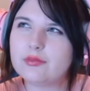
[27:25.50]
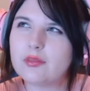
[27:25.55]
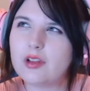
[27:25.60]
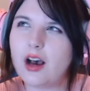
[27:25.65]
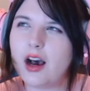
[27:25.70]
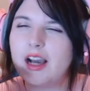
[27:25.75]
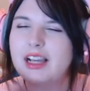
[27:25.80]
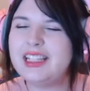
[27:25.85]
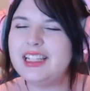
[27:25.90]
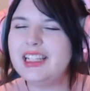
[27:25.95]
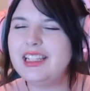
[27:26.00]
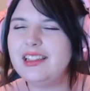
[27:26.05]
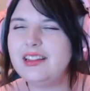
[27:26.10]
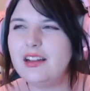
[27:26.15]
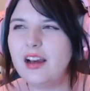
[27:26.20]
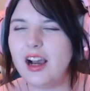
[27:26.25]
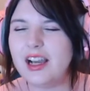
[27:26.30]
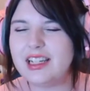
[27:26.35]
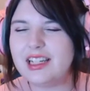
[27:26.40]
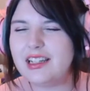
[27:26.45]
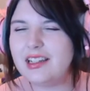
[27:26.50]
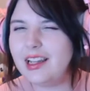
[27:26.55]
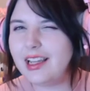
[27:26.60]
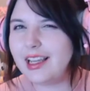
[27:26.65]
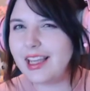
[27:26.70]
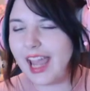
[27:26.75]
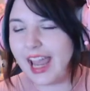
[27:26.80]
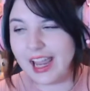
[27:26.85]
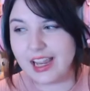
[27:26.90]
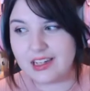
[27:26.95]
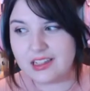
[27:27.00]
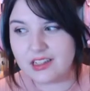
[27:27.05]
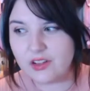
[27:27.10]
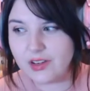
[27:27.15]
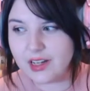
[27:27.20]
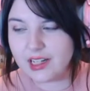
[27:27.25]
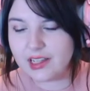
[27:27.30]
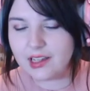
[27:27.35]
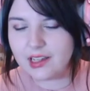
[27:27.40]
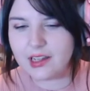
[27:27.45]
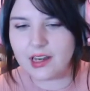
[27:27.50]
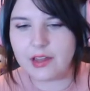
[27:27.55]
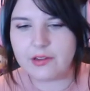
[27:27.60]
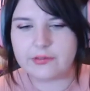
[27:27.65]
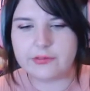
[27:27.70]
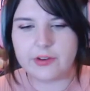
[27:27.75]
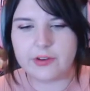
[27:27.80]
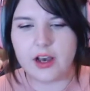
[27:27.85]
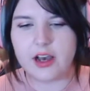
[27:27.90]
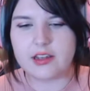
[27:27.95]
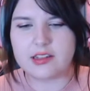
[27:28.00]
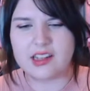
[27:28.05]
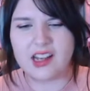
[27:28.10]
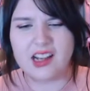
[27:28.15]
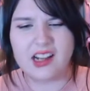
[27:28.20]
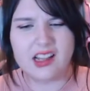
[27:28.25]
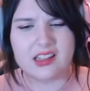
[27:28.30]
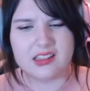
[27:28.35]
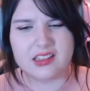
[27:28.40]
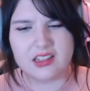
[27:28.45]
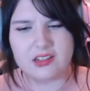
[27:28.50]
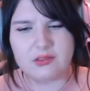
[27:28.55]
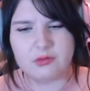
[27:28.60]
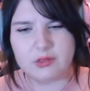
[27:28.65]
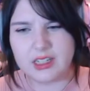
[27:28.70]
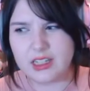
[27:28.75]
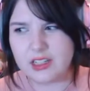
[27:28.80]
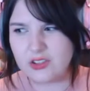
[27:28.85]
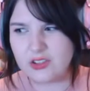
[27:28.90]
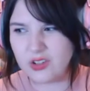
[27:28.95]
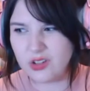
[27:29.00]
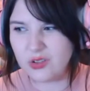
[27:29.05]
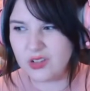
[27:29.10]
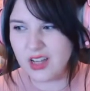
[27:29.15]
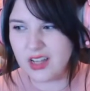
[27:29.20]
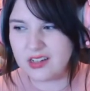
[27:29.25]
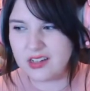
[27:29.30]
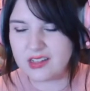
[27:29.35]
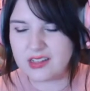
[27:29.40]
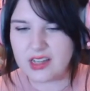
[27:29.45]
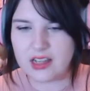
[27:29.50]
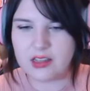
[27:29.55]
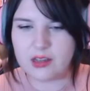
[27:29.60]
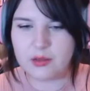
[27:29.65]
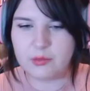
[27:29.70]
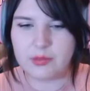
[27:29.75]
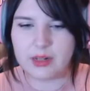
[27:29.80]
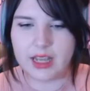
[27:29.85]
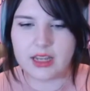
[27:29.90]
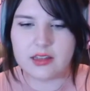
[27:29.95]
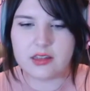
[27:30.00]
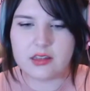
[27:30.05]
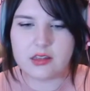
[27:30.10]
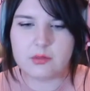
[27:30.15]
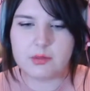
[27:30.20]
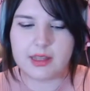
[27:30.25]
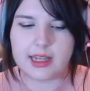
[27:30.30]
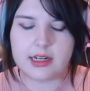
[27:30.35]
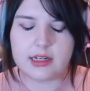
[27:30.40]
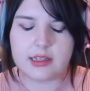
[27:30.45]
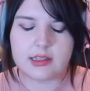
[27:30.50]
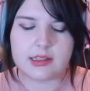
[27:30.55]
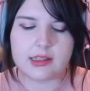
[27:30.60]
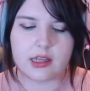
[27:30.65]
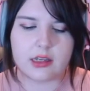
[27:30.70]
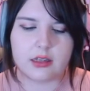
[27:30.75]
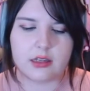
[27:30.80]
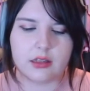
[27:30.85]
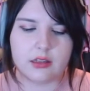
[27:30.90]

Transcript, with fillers: I didn't I didn't like hate it or anything in that first I like did really struggle to understand the complaints but then it's like